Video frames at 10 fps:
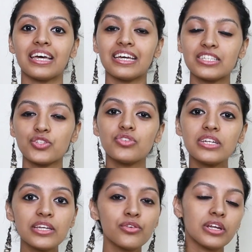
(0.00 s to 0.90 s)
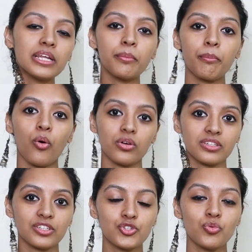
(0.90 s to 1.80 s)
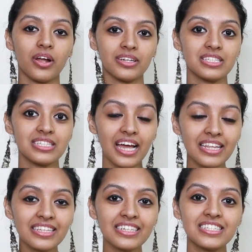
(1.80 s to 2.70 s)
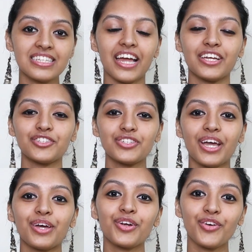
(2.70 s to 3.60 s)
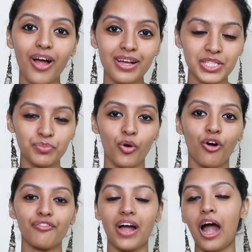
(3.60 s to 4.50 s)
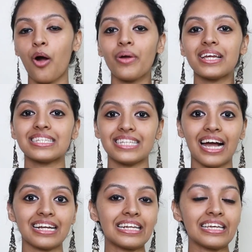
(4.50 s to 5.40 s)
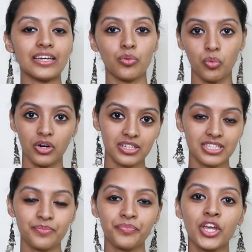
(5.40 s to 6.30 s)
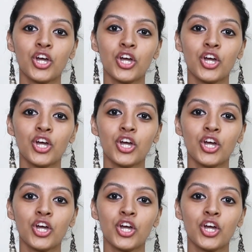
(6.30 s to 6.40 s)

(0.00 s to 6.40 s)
it's really, really important to understand this and to get a grasp of how exactly it works.